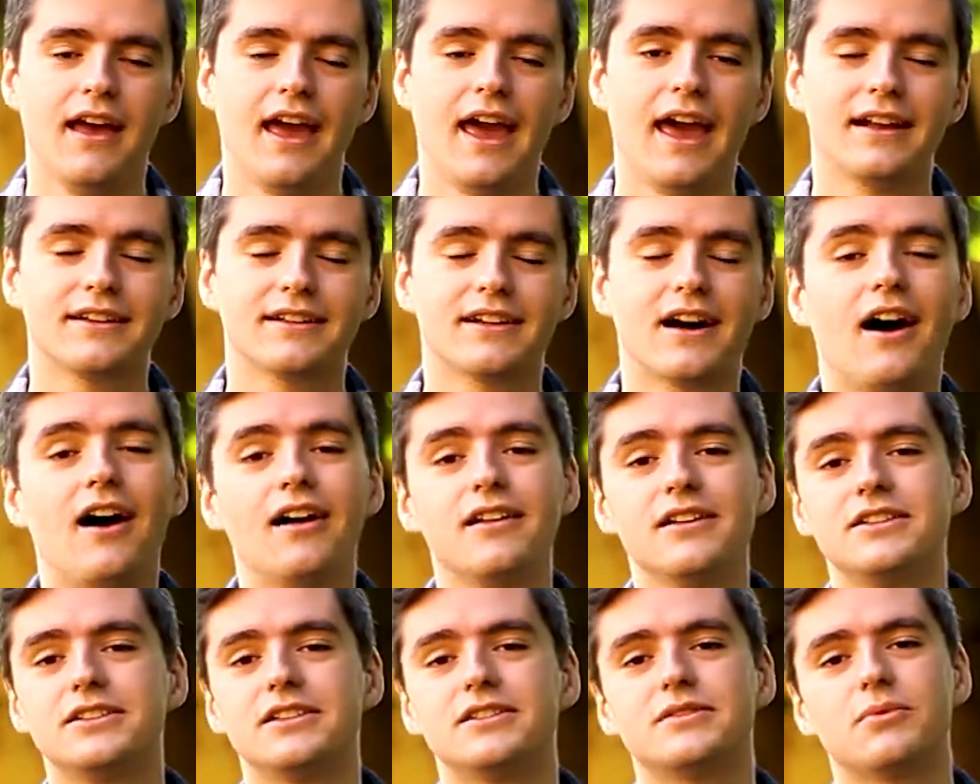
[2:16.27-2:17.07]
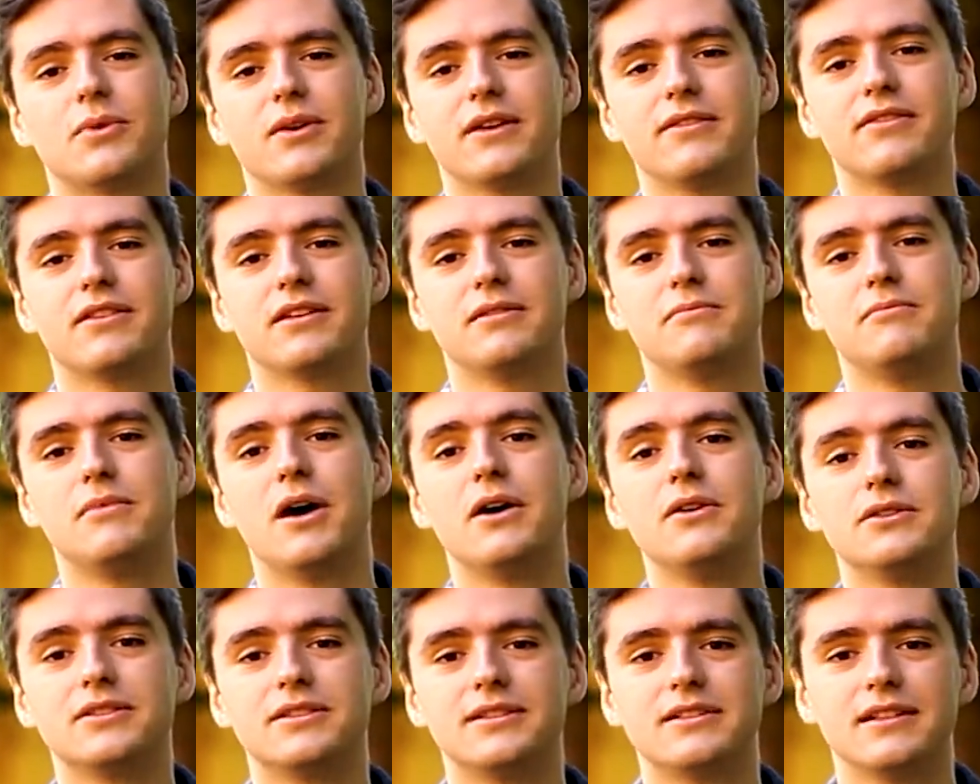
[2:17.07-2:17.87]
And college is one of the
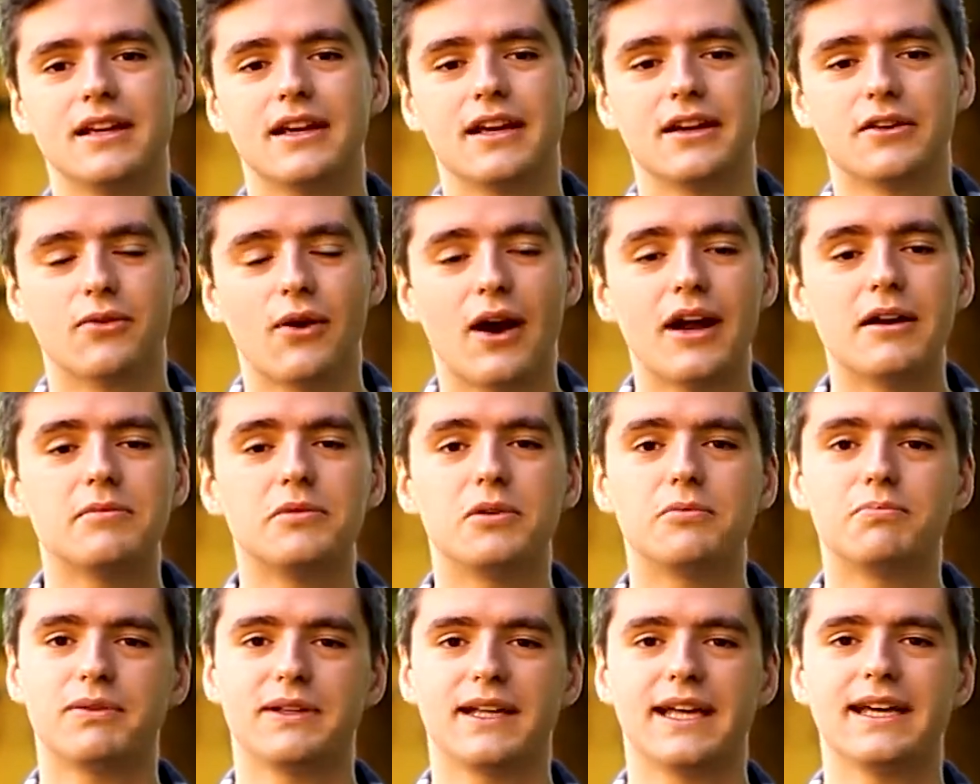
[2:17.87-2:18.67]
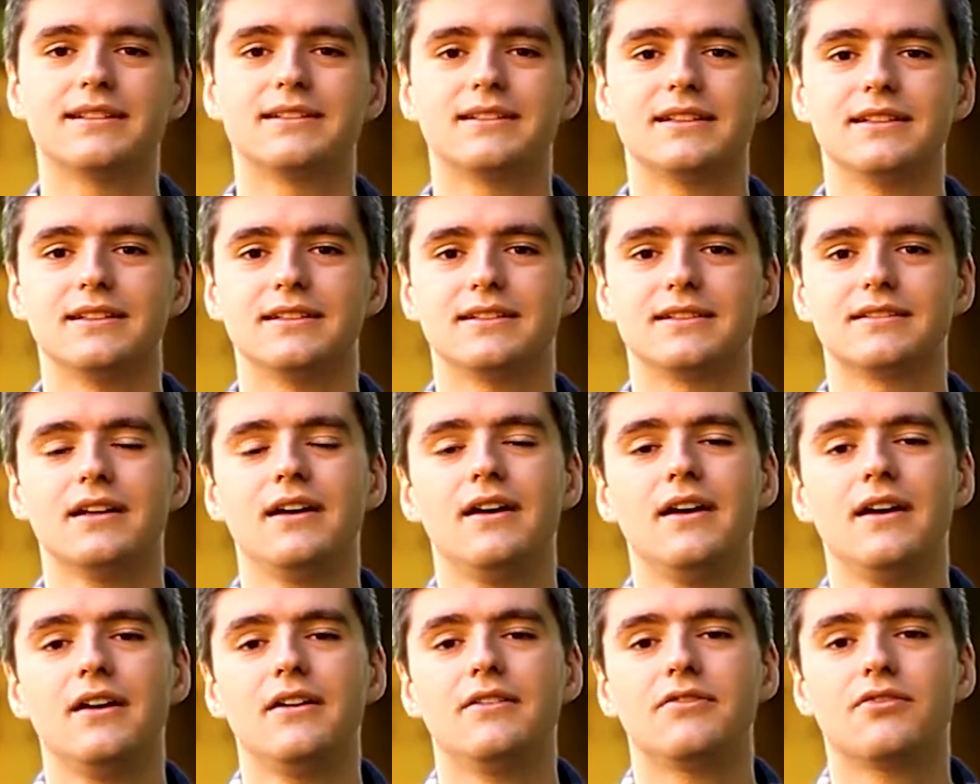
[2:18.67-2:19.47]
most incredible places
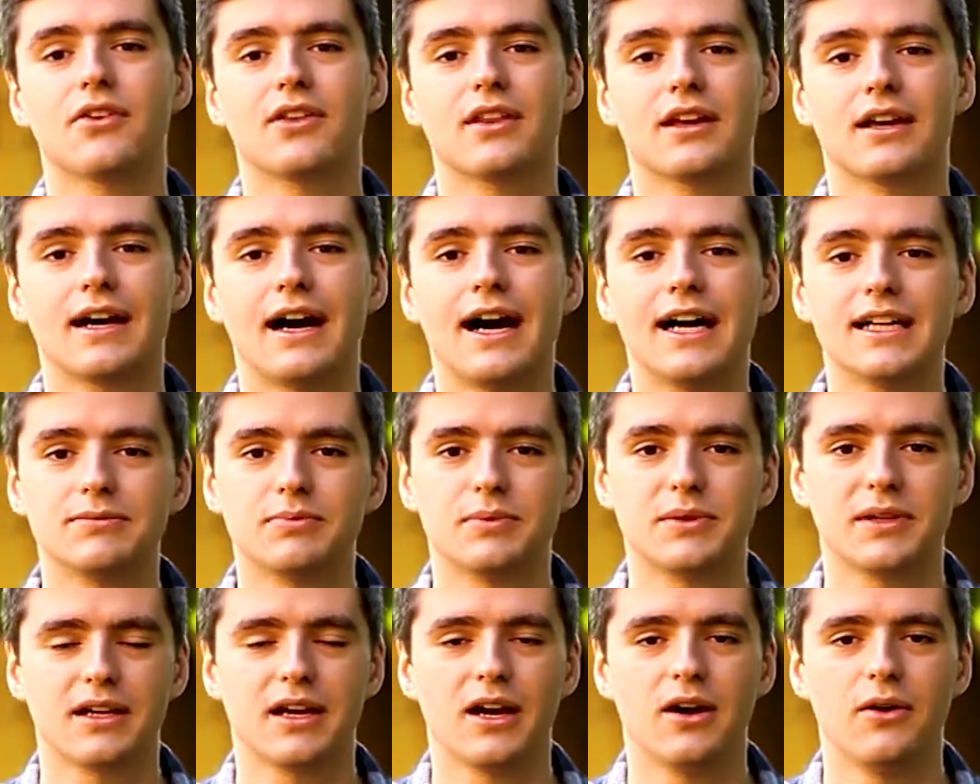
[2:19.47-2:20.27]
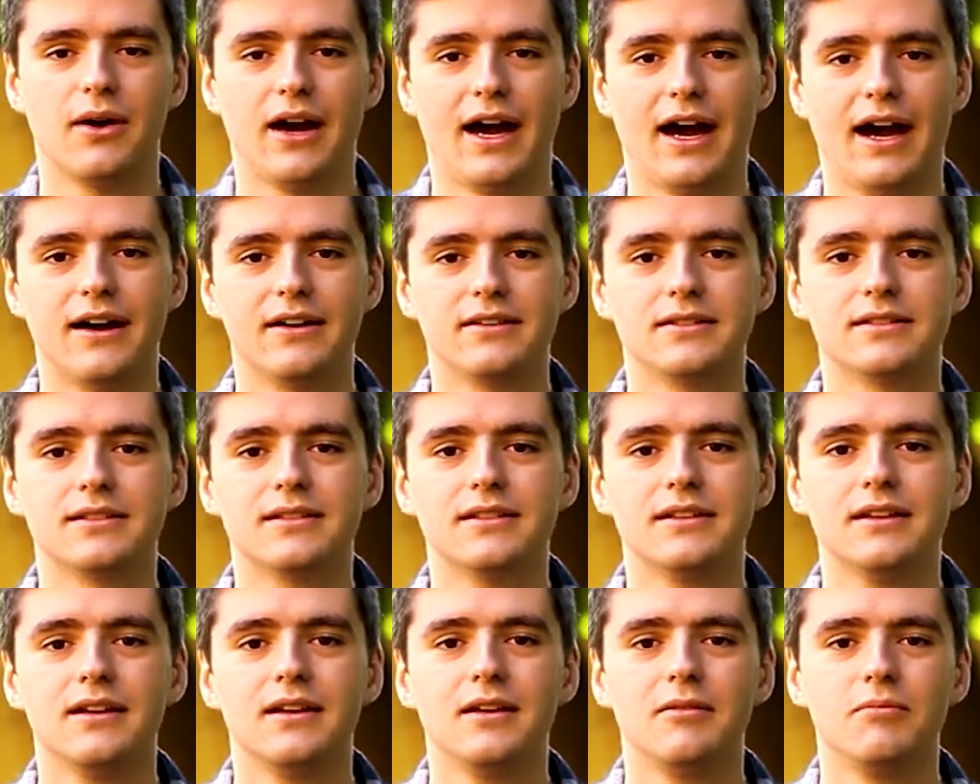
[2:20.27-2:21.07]
for the gospel to go out
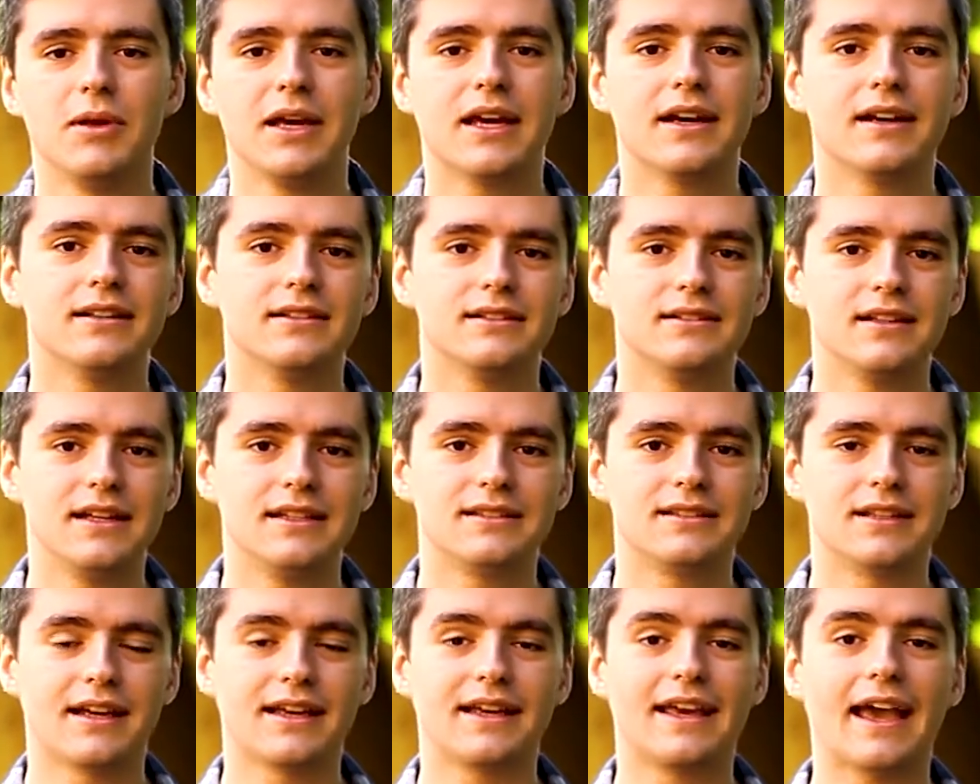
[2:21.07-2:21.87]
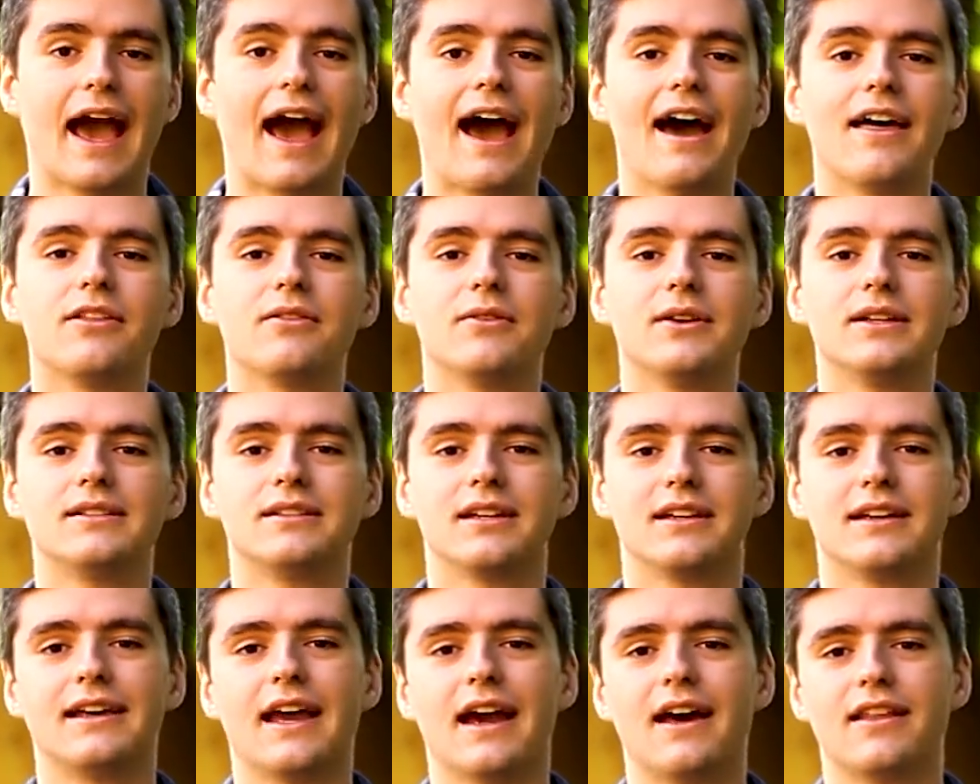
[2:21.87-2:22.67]
because it's a gathering
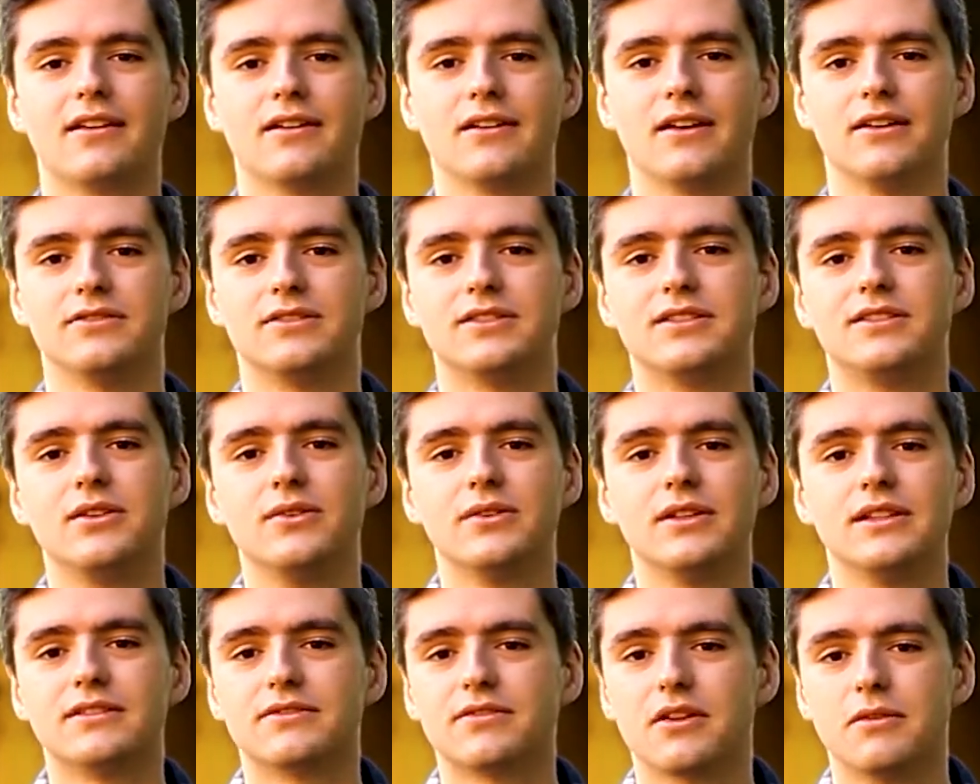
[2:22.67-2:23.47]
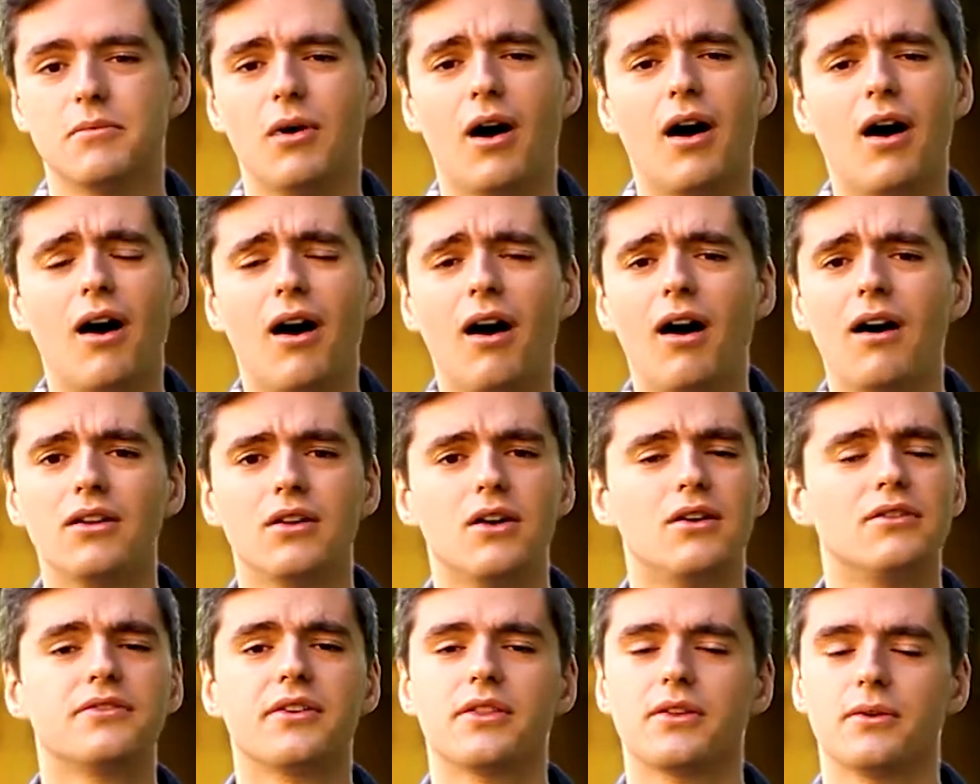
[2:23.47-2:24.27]
together of students from
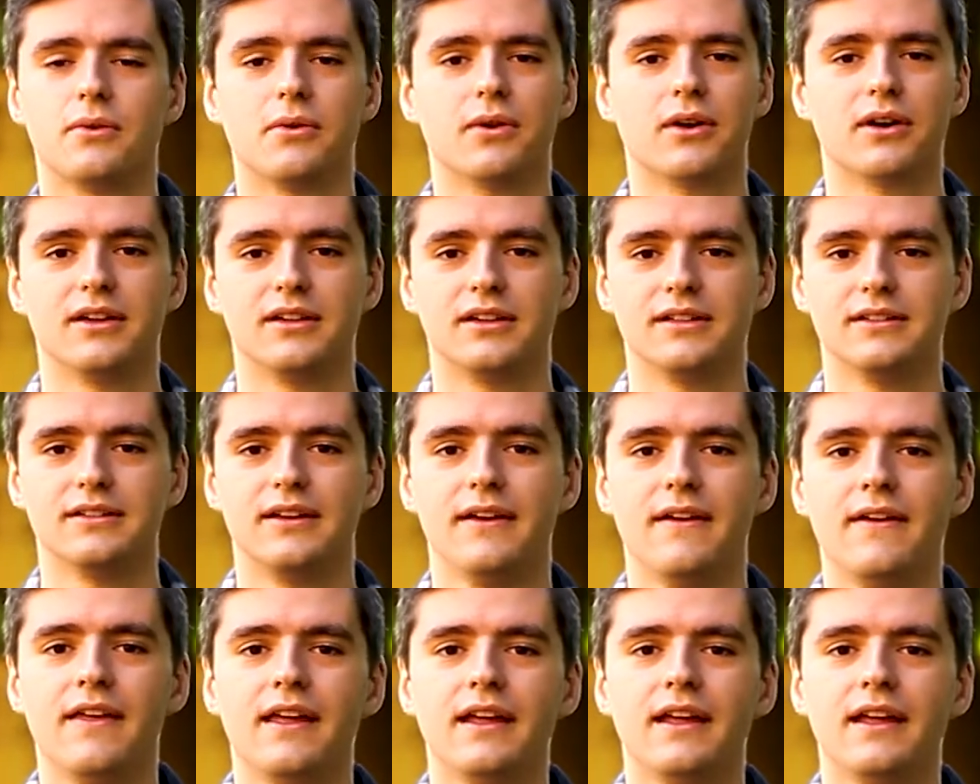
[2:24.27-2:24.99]
all over the world,